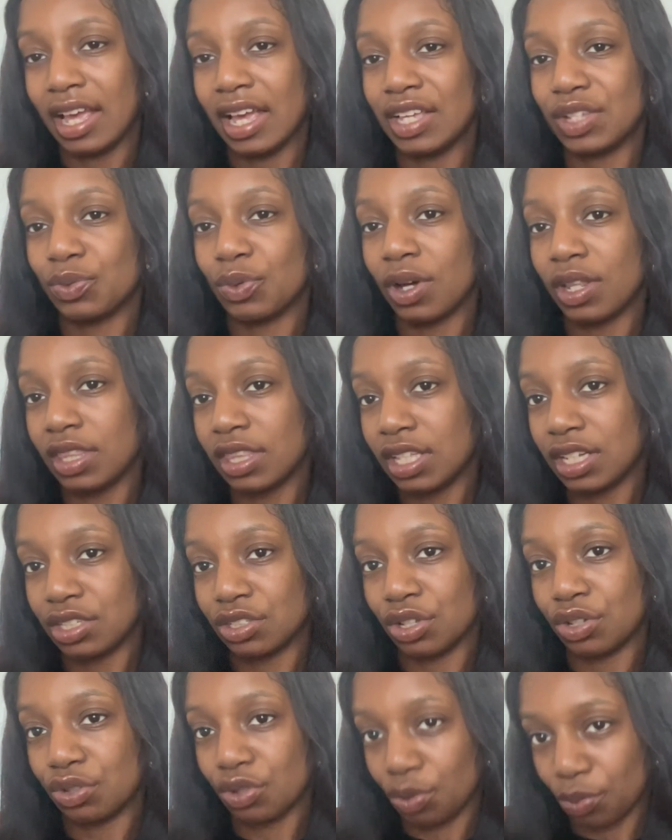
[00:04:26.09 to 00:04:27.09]
It's one thing
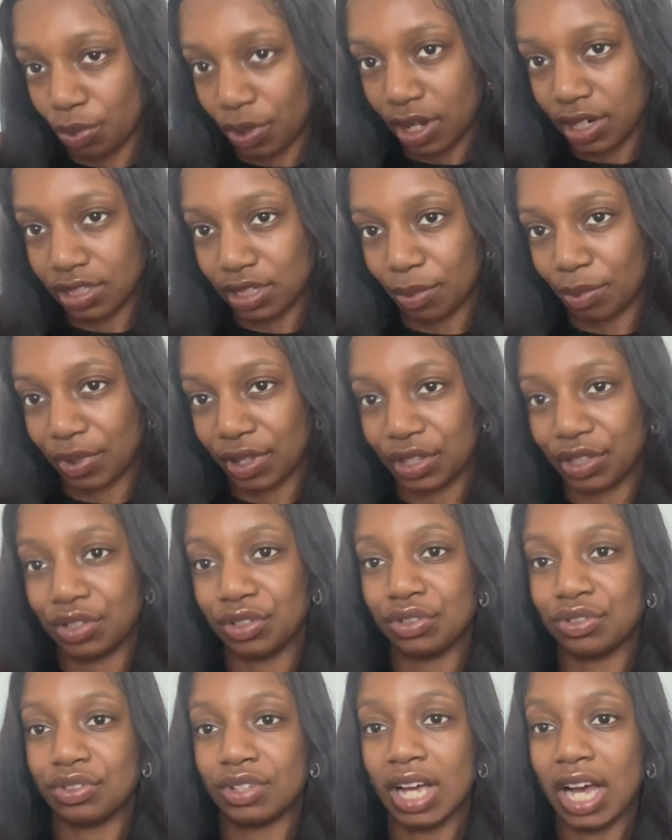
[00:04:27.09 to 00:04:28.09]
to not work somewhere that
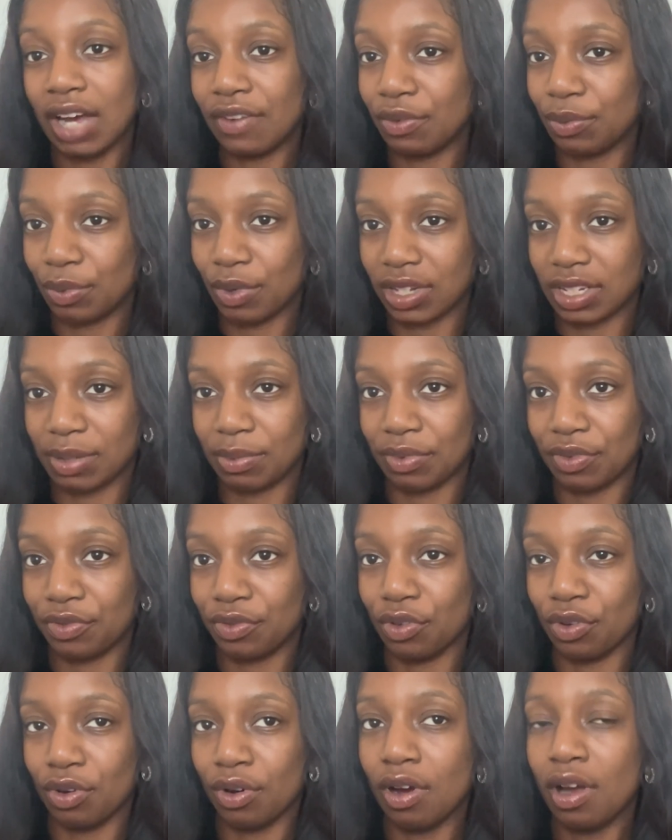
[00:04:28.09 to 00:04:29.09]
you haven't worked in
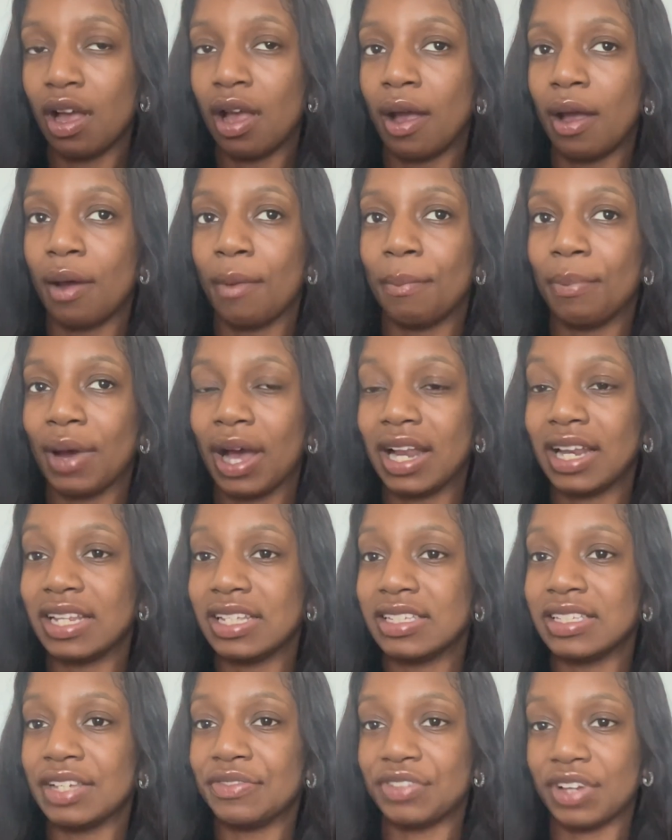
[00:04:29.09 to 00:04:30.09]
before, but at
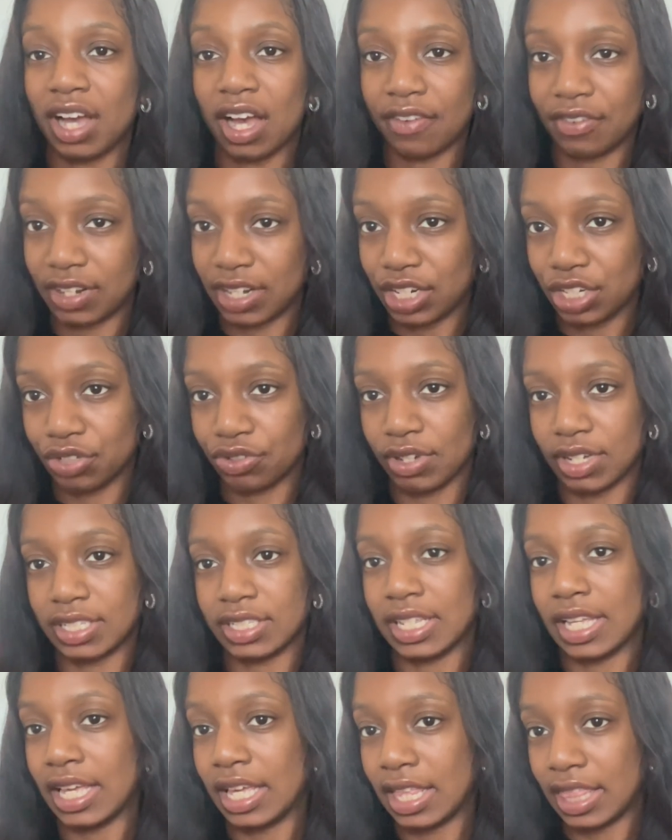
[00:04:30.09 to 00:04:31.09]
least if you have an
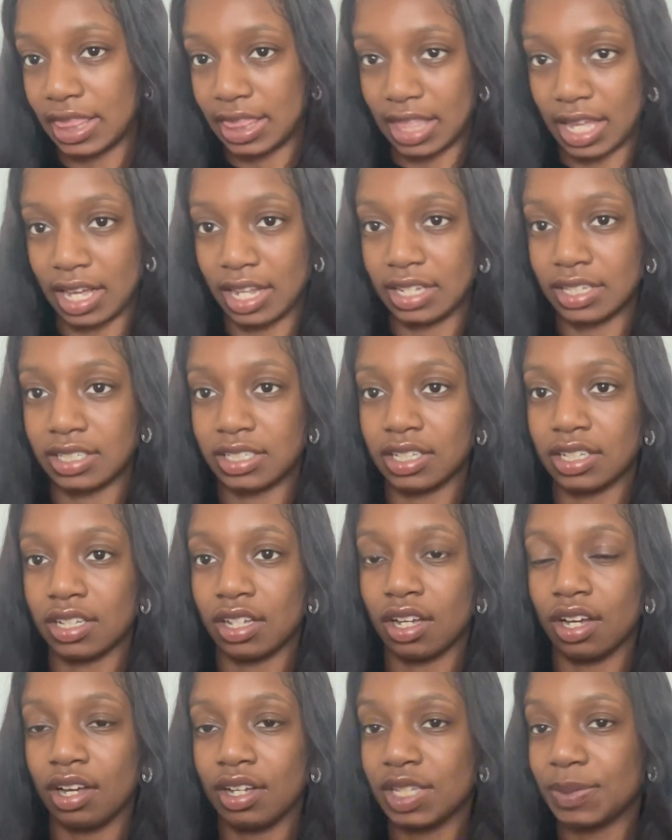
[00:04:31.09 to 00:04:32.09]
interest in that
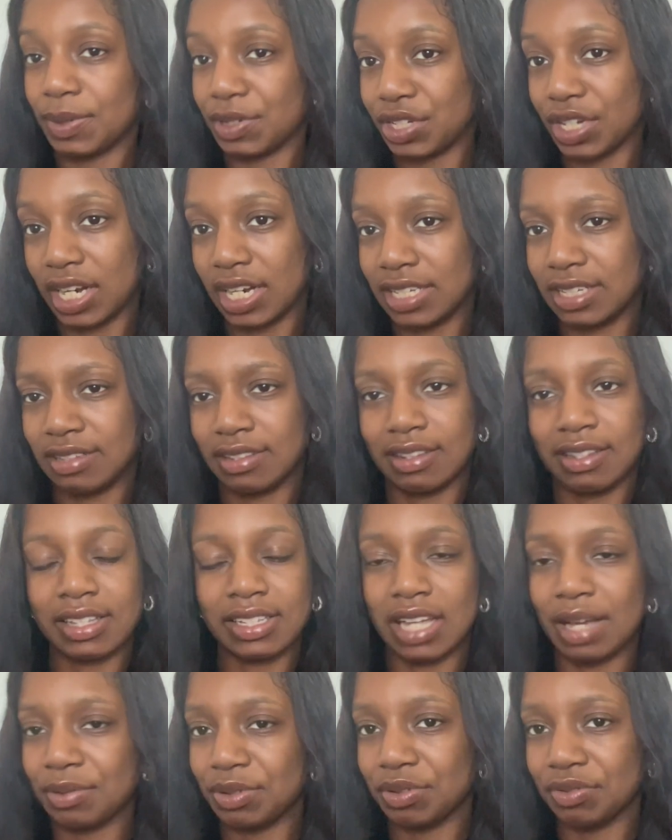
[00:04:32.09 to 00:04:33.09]
speciality, then
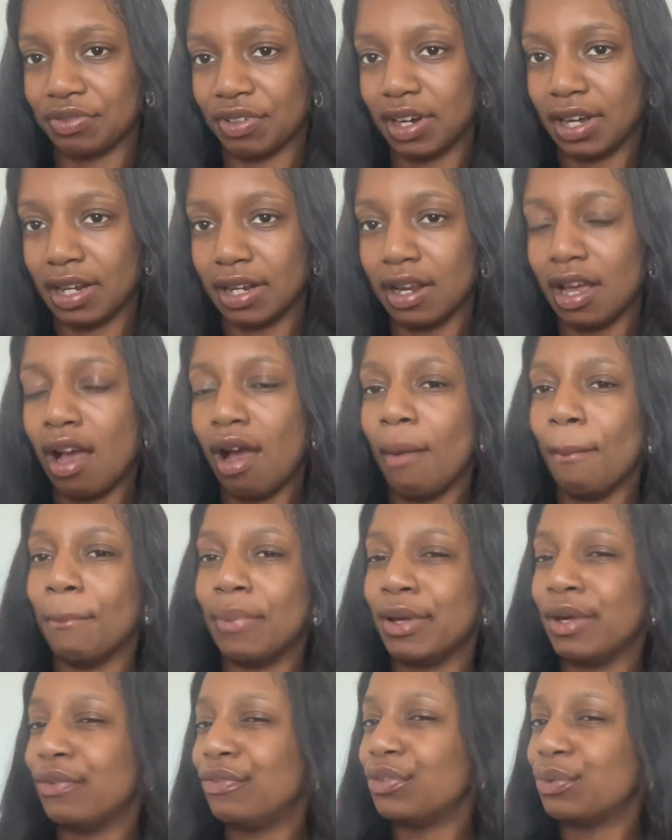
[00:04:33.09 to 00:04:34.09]
that's absolutely fine.
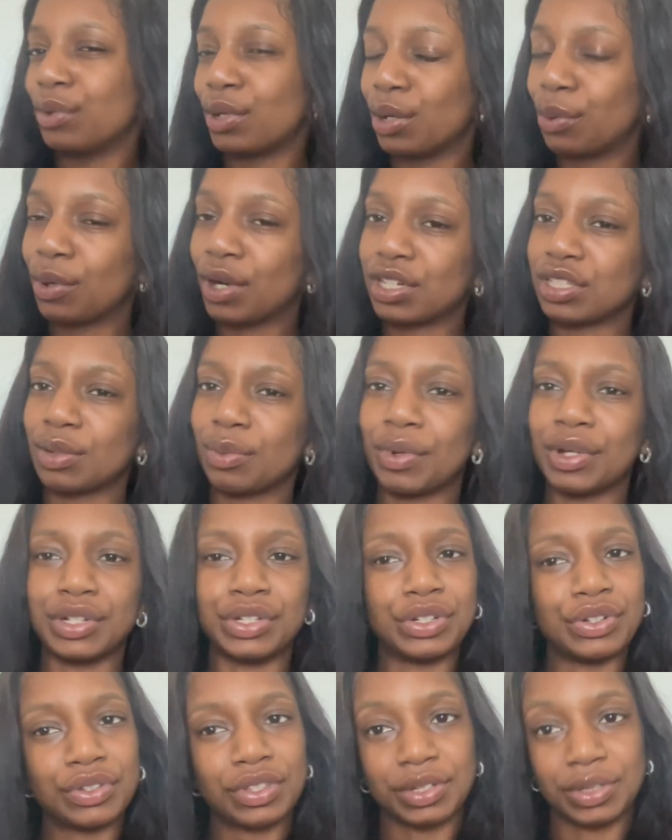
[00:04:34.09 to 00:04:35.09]
But if you want to work somewhere
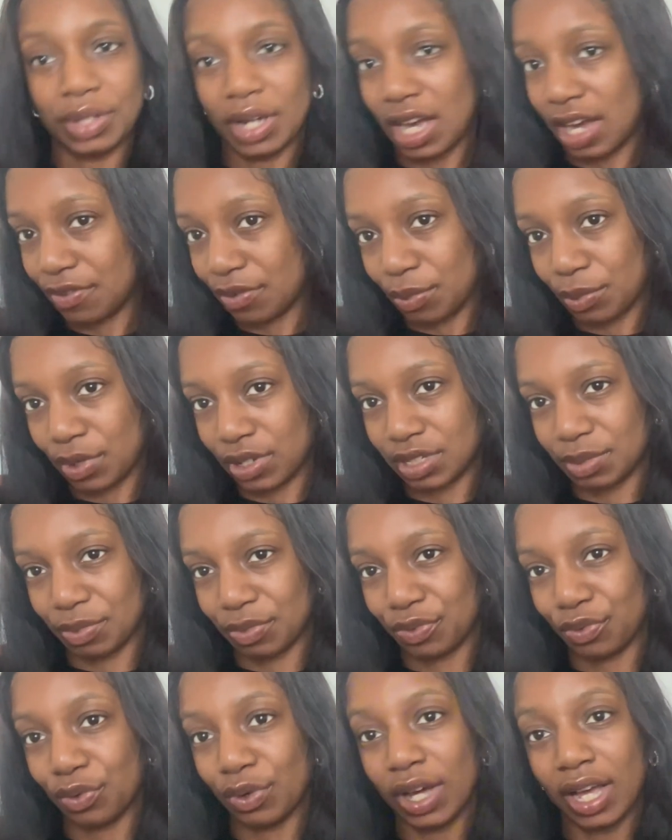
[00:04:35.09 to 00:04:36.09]
new that you haven't worked in
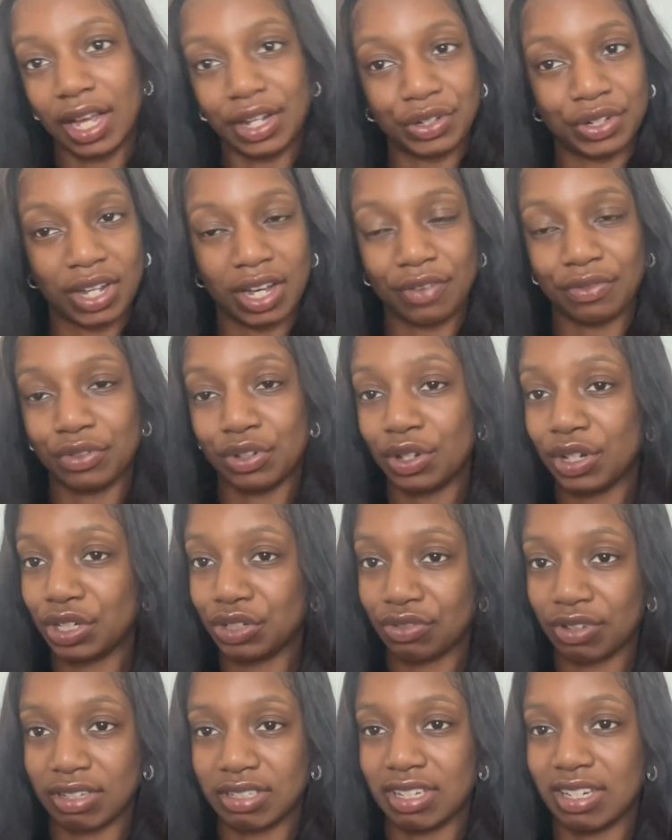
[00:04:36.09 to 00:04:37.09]
before and you have no
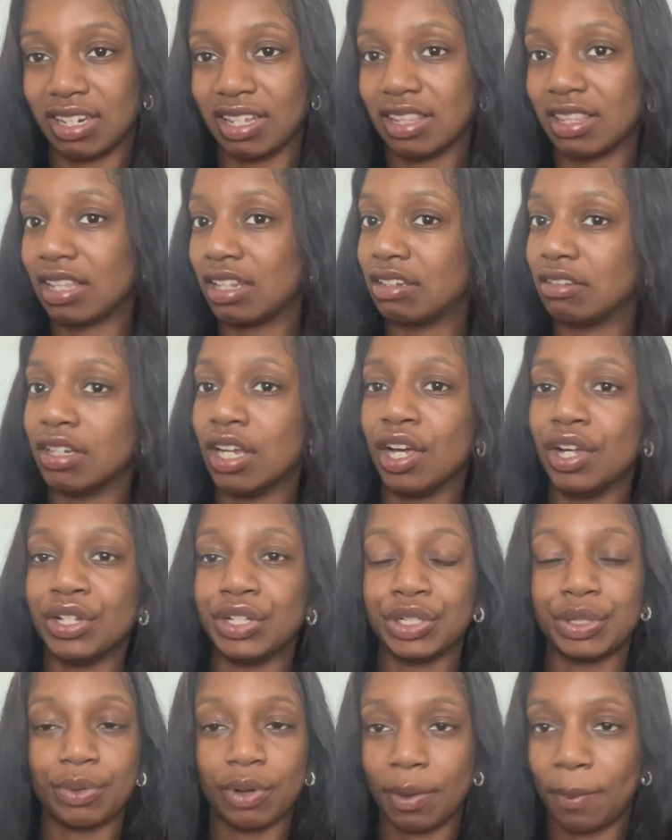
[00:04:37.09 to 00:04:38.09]
interest in it, then
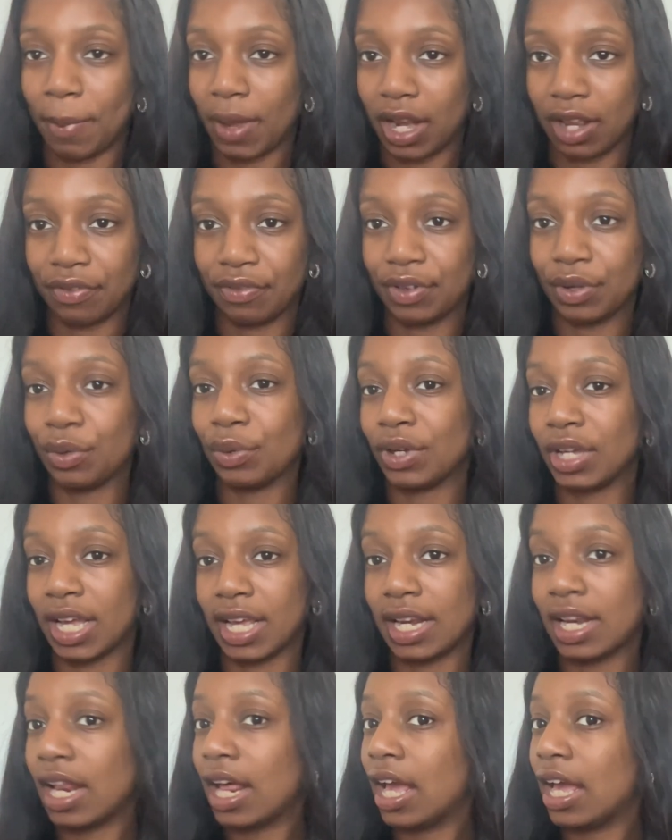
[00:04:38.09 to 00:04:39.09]
you won't benefit or
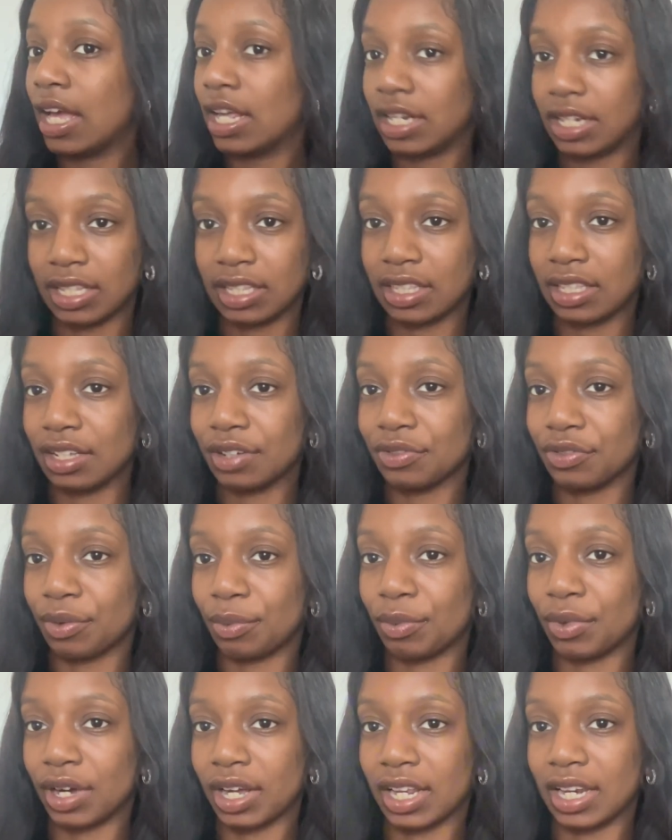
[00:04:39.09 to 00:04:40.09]
gain anything
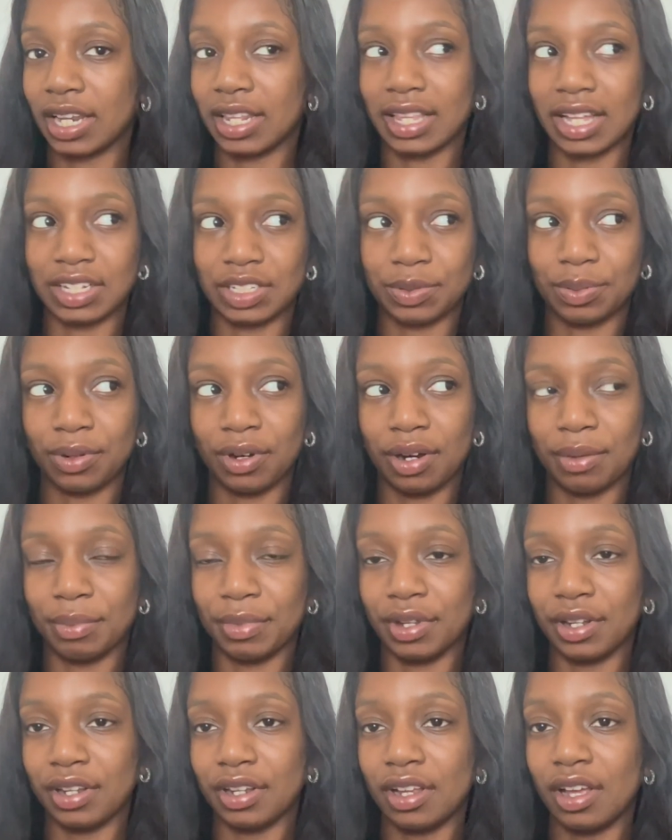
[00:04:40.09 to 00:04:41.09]
from working in that
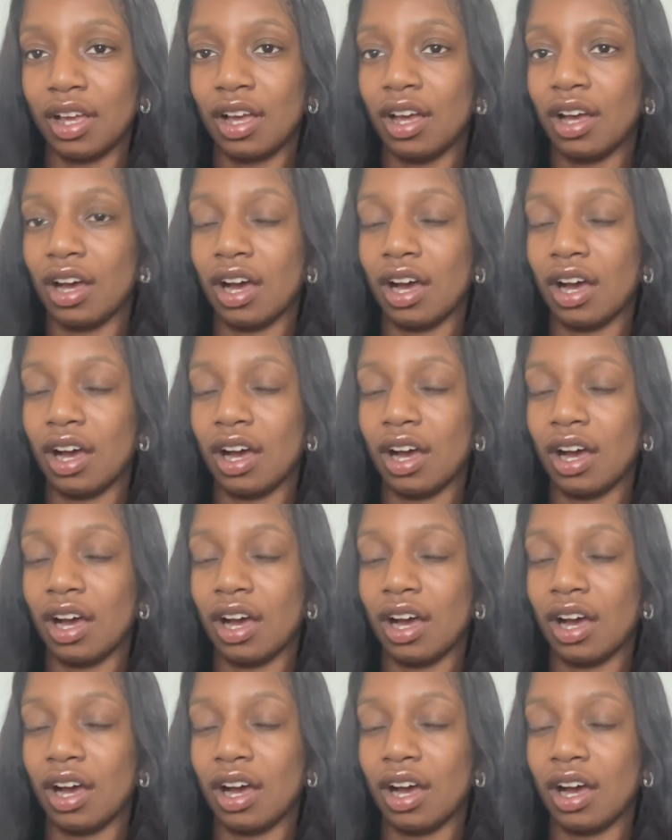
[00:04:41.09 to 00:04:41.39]
department.